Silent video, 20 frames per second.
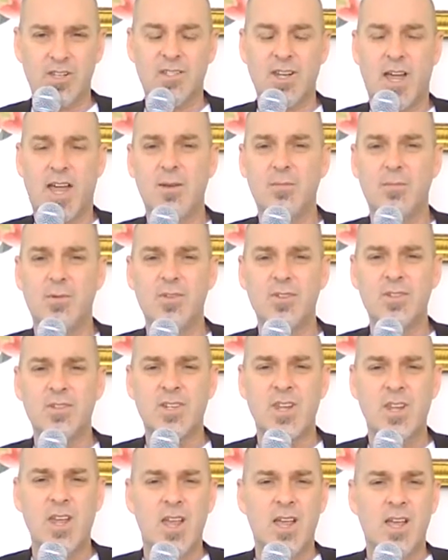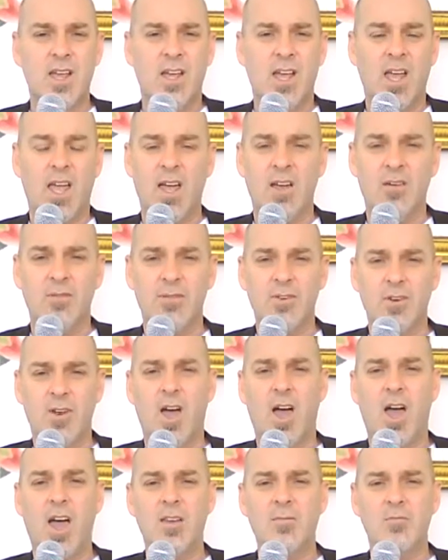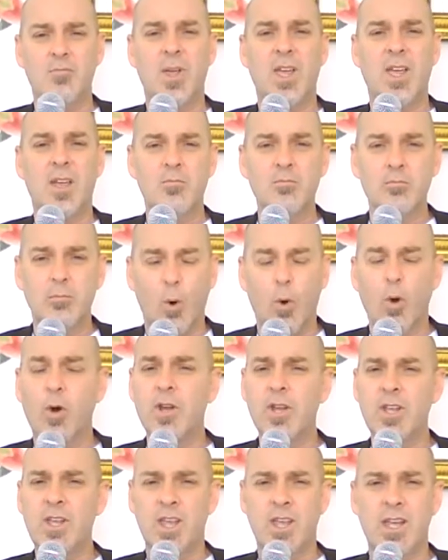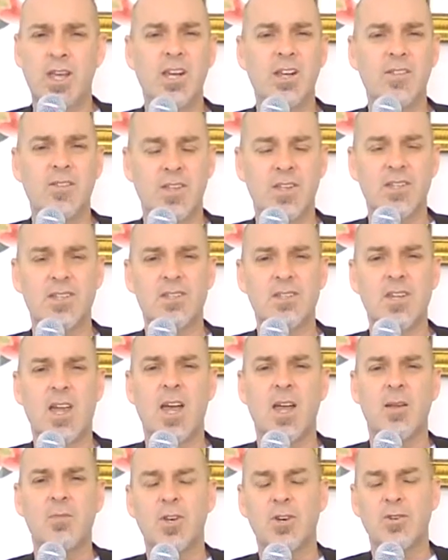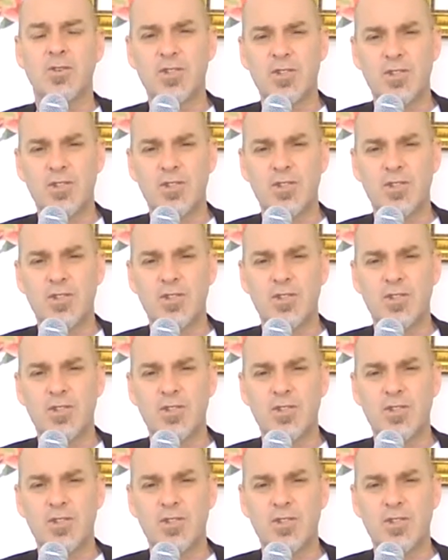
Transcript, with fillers: The disciples, have not been born again at this time.